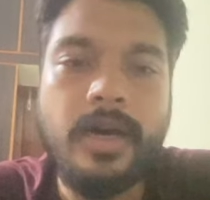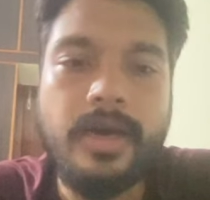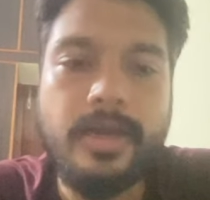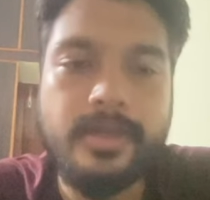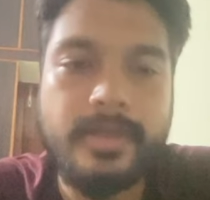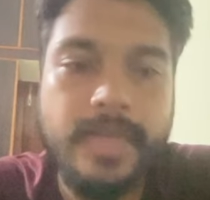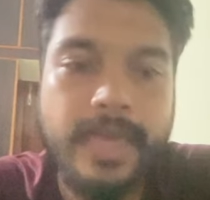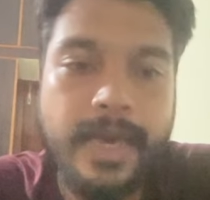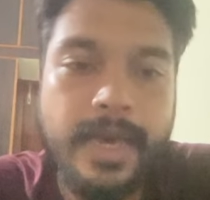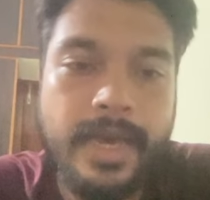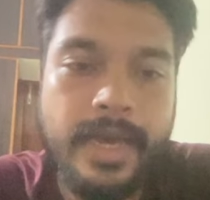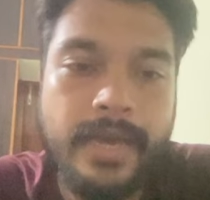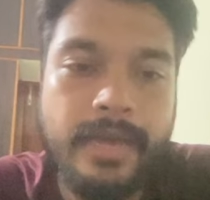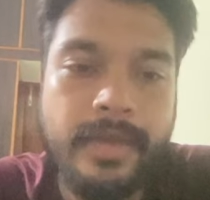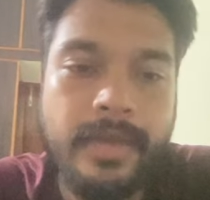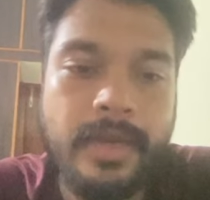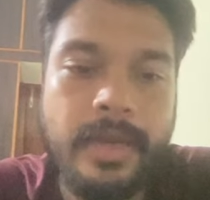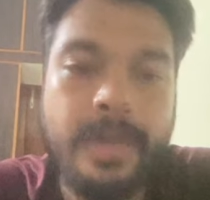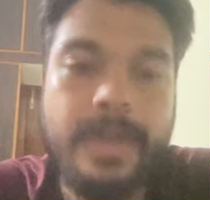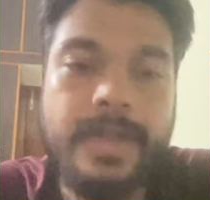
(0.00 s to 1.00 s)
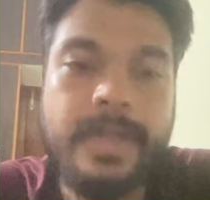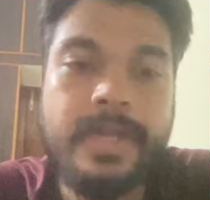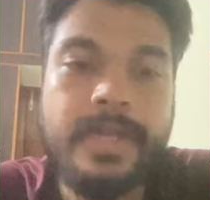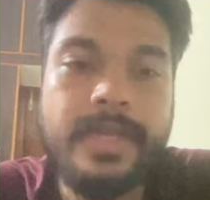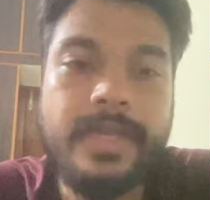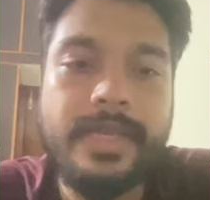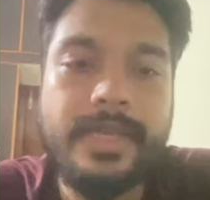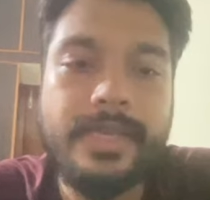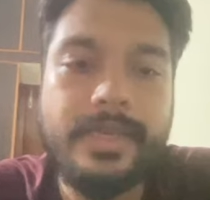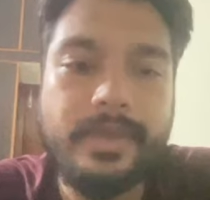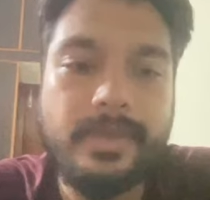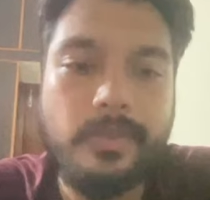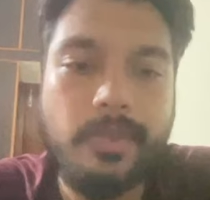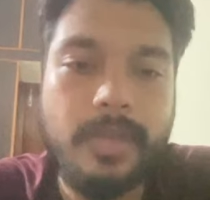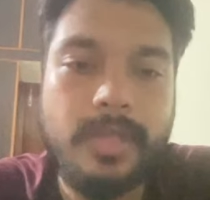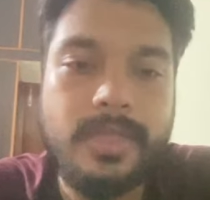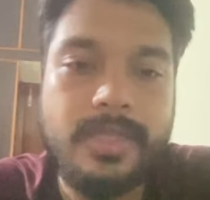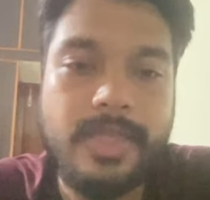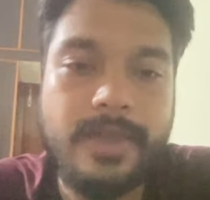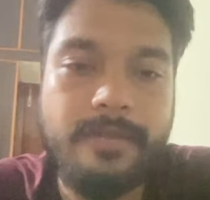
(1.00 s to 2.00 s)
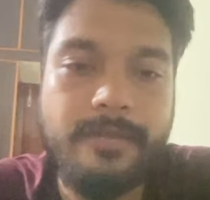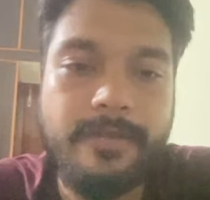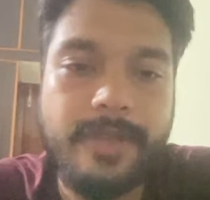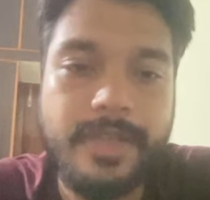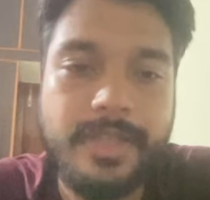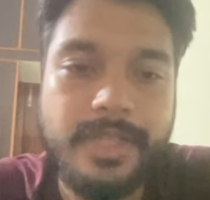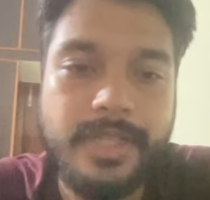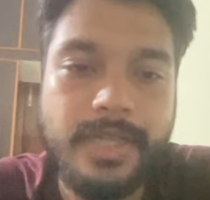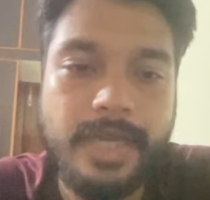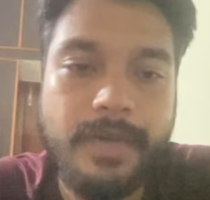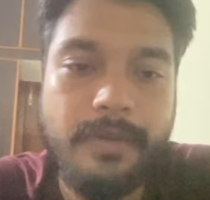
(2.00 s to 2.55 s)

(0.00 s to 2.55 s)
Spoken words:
Then ideally, once I fetch it,